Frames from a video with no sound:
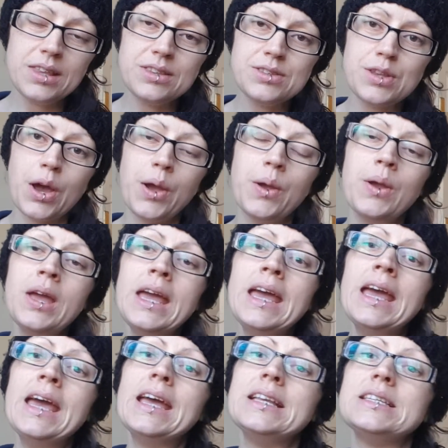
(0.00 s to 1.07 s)
So
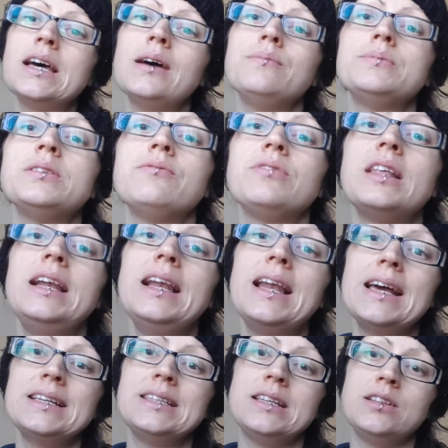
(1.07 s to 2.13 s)
in terms of the
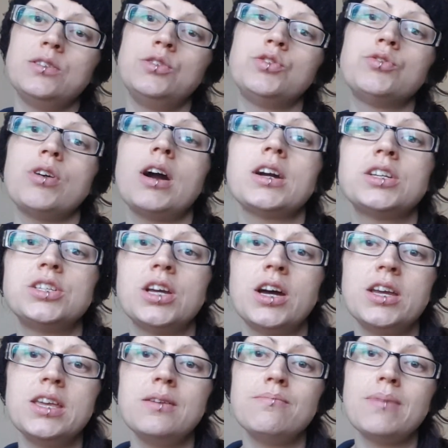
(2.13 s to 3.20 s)
lesson structure,
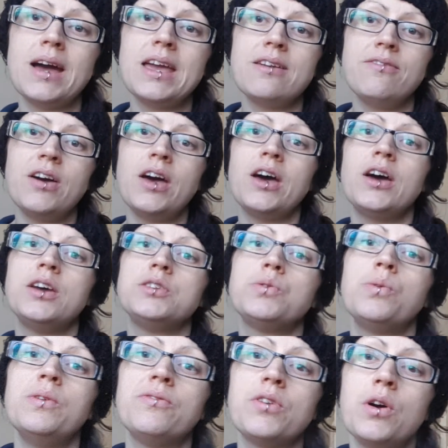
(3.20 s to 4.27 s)
you may have heard
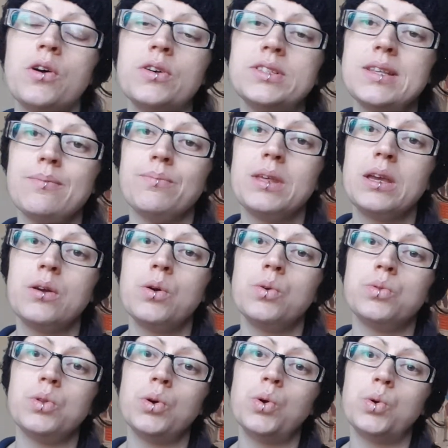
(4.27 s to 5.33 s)
we've got something
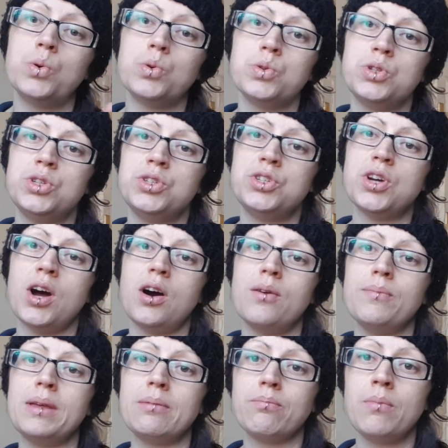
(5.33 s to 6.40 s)
called the Horse
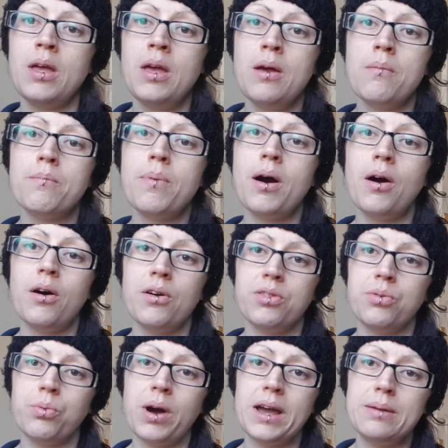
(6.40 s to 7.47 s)
Charming
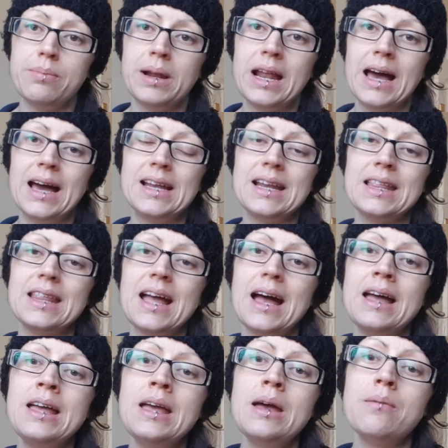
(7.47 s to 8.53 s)
Pathway Plan, and
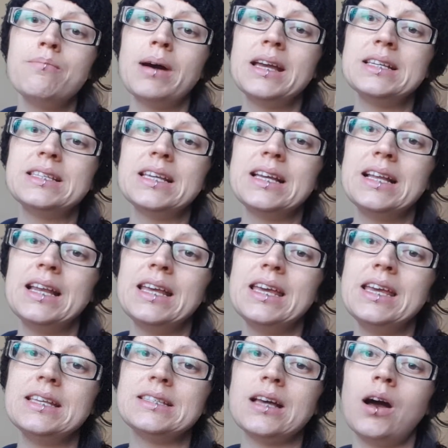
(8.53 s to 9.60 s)
that
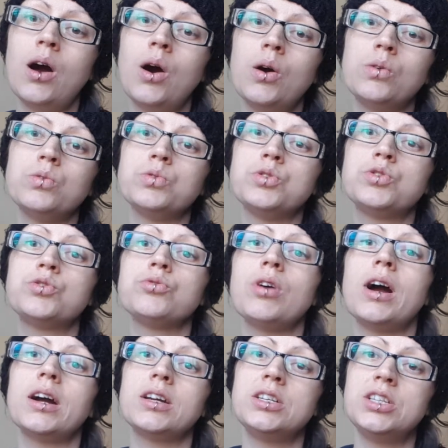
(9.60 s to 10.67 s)
basically is a whole
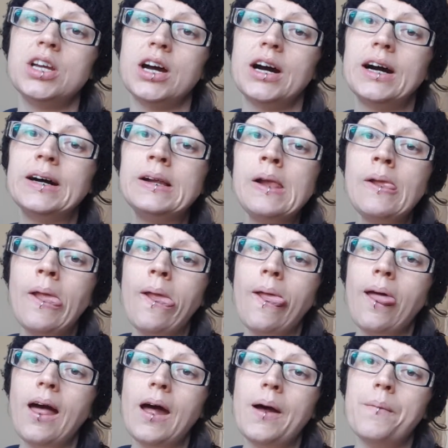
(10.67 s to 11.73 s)
structure
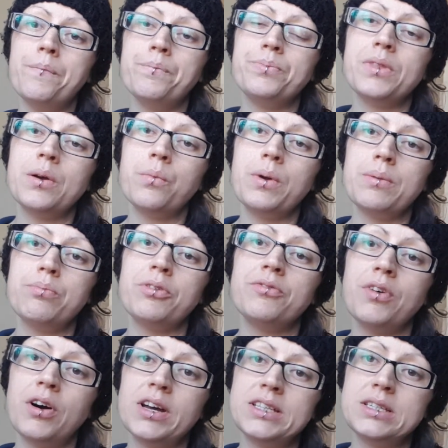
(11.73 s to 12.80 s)
that we
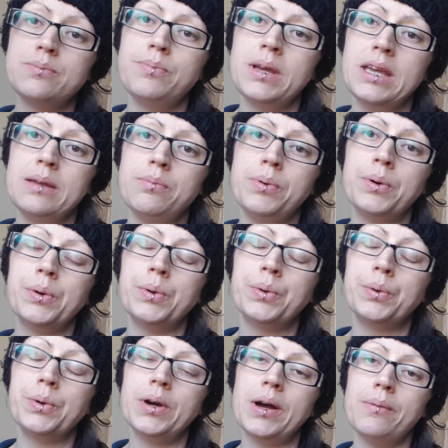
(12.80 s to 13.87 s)
provide to
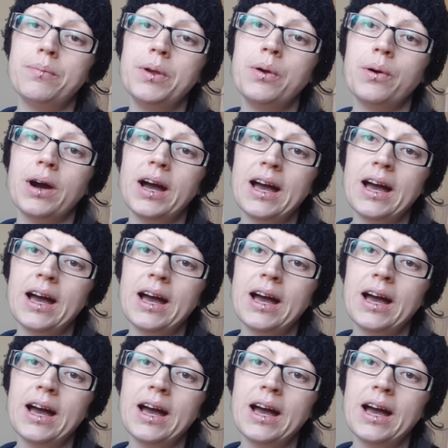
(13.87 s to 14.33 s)
people who are